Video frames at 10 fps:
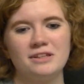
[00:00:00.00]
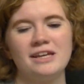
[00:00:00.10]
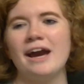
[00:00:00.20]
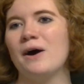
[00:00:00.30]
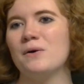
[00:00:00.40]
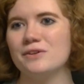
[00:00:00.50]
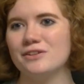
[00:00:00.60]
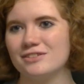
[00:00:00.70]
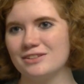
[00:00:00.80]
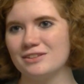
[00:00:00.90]

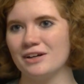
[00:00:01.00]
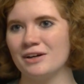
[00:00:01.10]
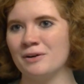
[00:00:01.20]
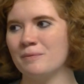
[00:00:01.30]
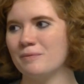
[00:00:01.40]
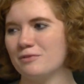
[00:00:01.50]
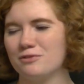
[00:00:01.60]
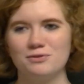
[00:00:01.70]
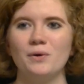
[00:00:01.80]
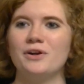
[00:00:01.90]
countless um,
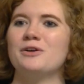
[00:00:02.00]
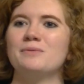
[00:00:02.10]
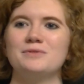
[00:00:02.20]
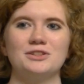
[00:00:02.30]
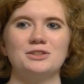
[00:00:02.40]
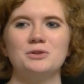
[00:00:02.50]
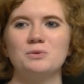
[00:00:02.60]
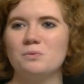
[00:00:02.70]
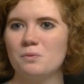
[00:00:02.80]
forums or